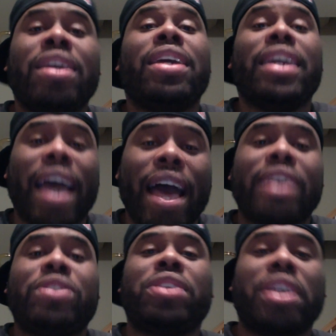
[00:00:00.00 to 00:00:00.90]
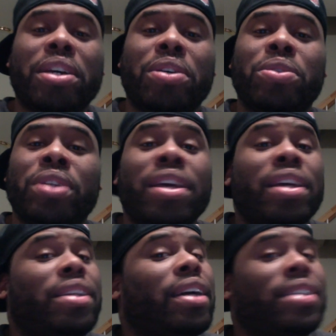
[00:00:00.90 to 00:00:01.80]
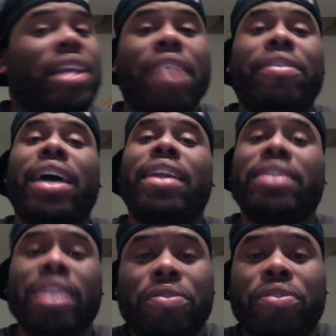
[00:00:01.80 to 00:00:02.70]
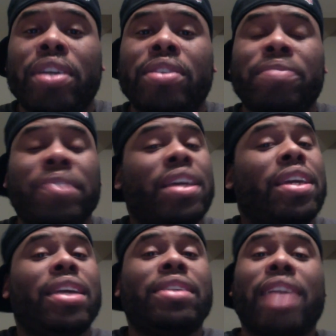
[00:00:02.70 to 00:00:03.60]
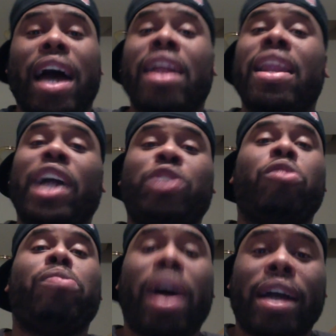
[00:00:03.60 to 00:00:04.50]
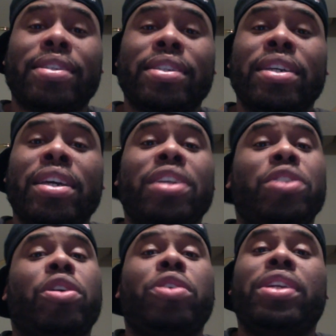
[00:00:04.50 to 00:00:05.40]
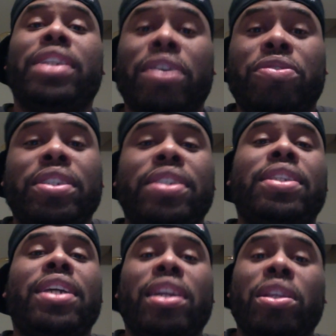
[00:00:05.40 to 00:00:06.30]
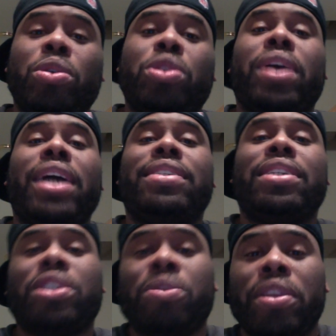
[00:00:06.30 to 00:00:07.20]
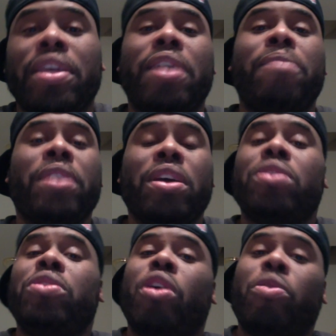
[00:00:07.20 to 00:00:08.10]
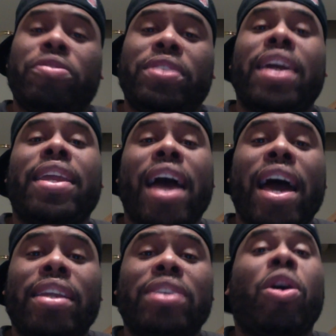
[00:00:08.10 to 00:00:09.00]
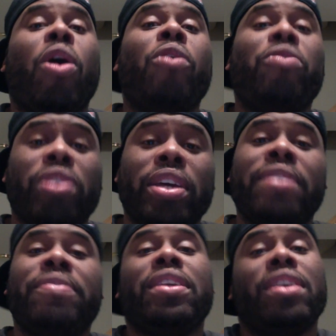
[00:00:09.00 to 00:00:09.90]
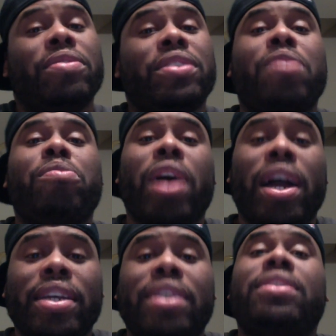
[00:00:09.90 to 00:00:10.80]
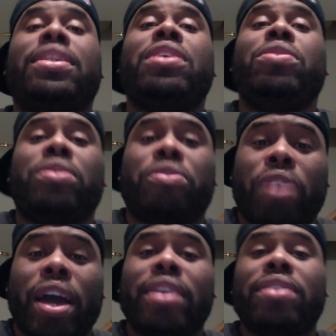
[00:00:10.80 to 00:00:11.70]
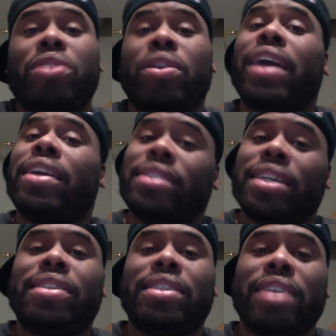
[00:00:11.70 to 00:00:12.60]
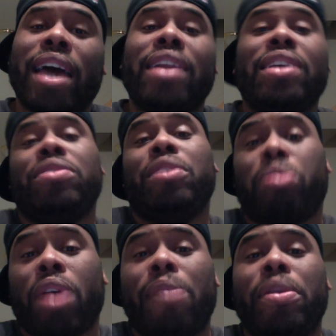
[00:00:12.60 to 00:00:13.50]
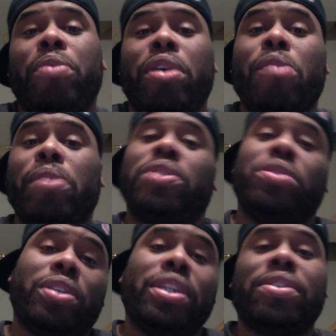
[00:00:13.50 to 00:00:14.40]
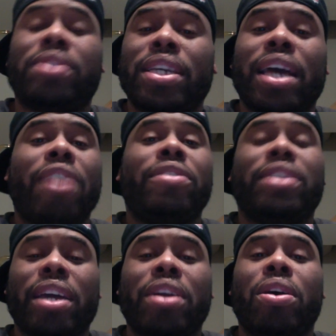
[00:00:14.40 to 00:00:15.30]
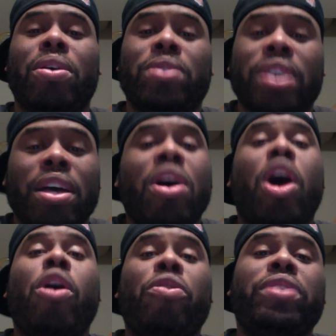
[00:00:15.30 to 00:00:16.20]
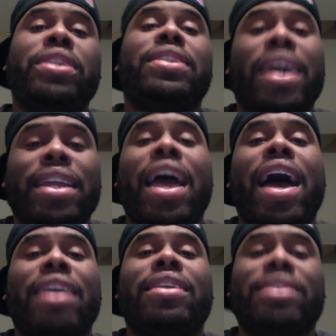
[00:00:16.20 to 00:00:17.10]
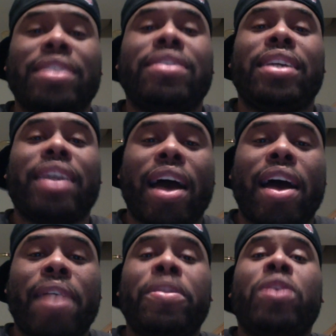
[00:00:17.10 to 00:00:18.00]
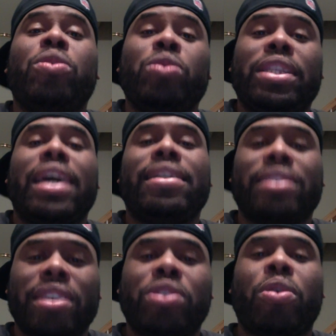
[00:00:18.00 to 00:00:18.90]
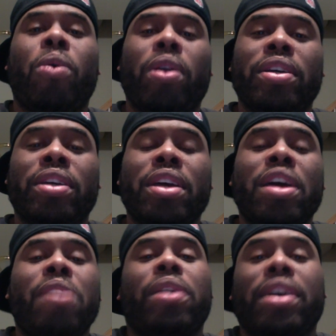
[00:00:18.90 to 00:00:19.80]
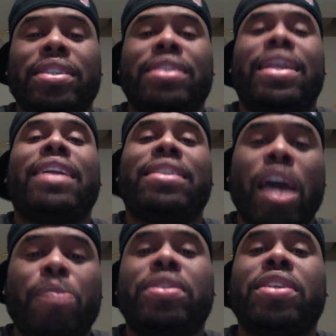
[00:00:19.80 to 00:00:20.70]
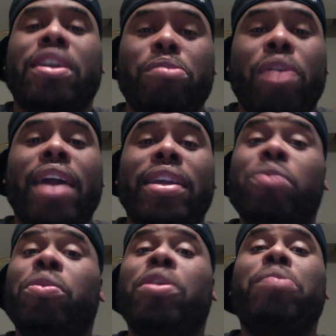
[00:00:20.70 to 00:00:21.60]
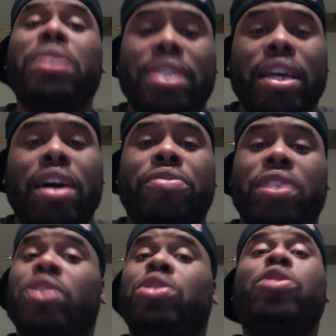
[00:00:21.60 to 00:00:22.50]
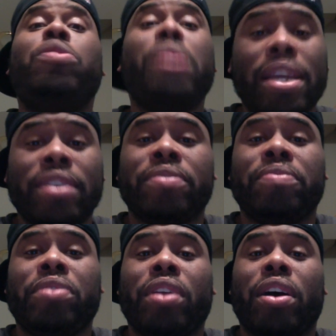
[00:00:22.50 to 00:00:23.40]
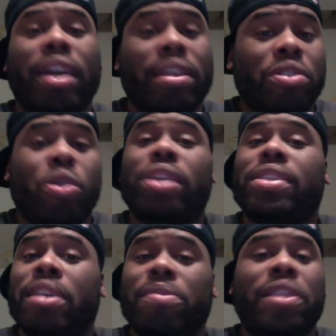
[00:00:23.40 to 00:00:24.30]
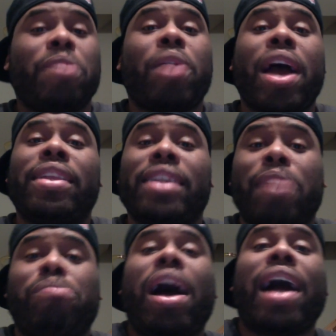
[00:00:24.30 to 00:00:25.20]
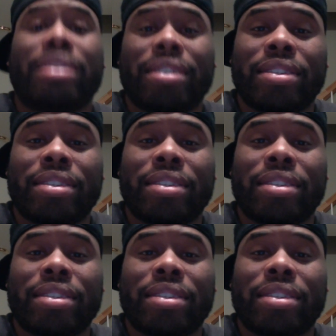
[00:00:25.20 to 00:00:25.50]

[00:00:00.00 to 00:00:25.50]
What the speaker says: He has skills, doesn't have a lot of defense. He is not a natural boxer. You're definitely seeing a little transition with him, with Teddy Atlas. Hopefully, if Tim Bradley continues to fight, like he said tonight, he probably will, but he'll see how everything goes. Hopefully, Teddy Atlas is the guy who stays in his corner, because that type of Tim Bradley will be tough to beat. A Timothy Bradley that boxes.